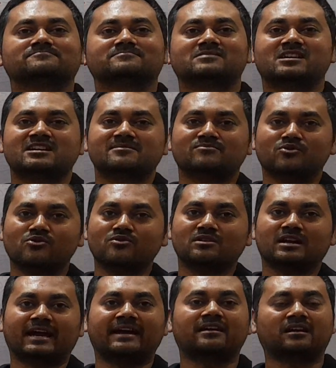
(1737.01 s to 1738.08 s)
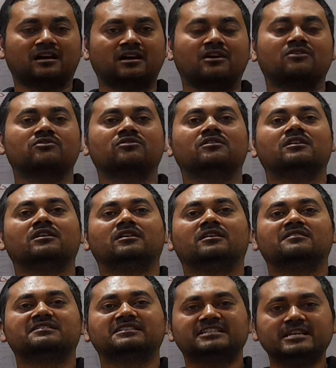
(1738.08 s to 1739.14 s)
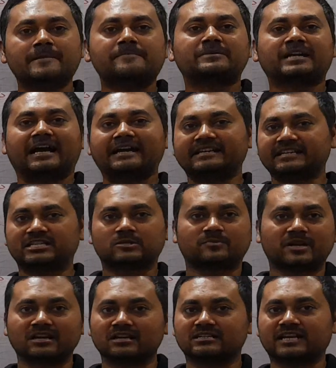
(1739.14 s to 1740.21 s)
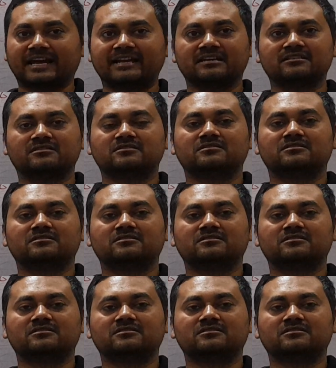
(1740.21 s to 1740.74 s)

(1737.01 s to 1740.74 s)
and moon, and how the new tide, spring tide